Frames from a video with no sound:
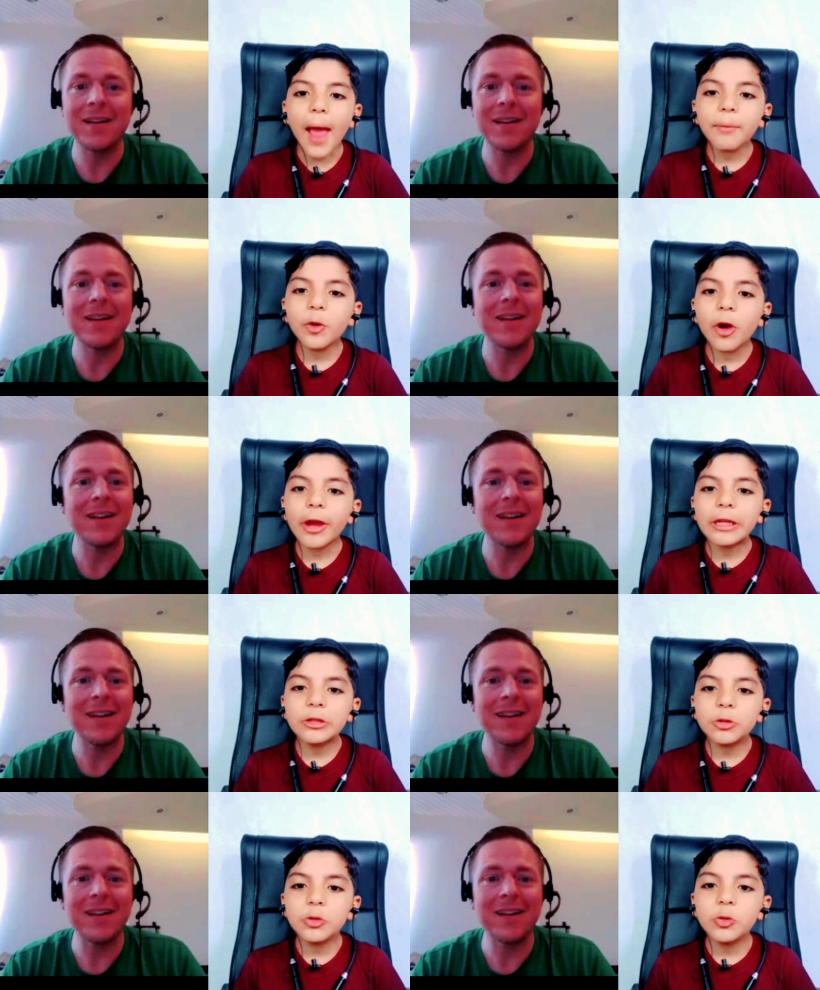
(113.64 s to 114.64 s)
Speaker 1: I'm
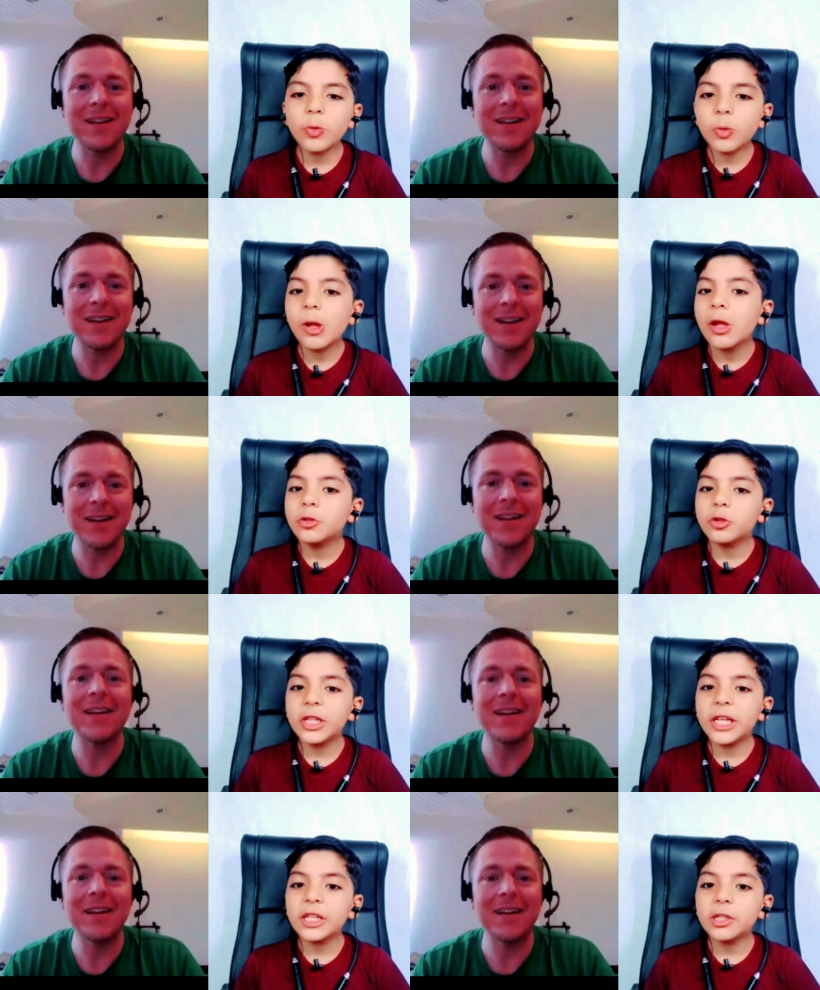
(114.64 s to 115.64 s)
going to do
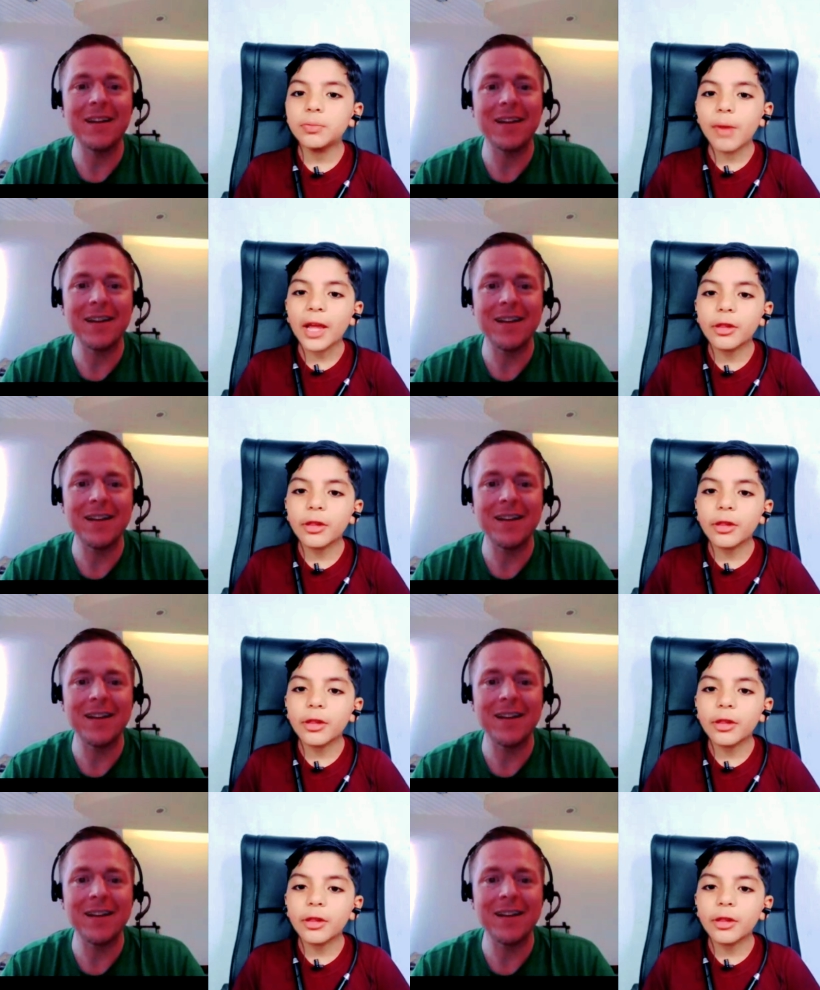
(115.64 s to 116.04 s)
to teach